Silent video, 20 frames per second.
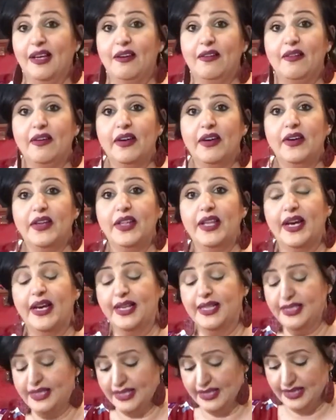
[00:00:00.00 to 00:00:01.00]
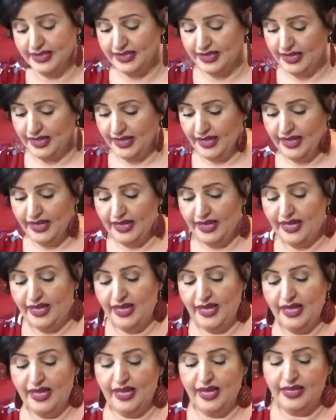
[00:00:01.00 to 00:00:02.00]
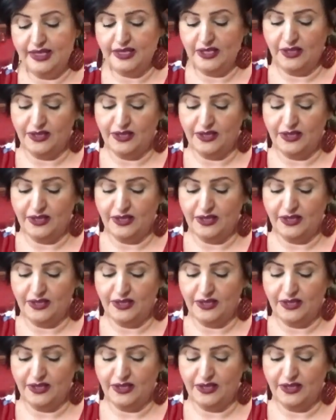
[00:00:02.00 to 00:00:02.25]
Very nice. So